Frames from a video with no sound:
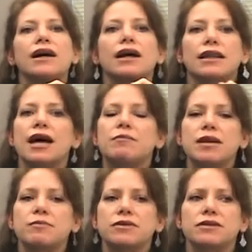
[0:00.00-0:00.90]
a lot of
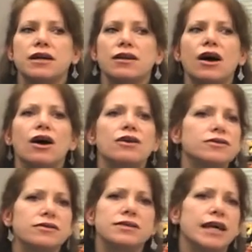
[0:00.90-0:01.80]
people said, oh,
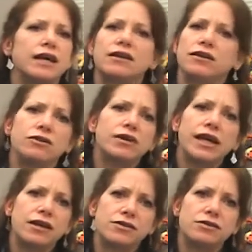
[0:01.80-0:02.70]
Suzanne, you
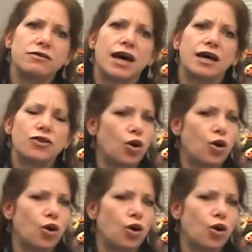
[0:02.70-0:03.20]
can't do that.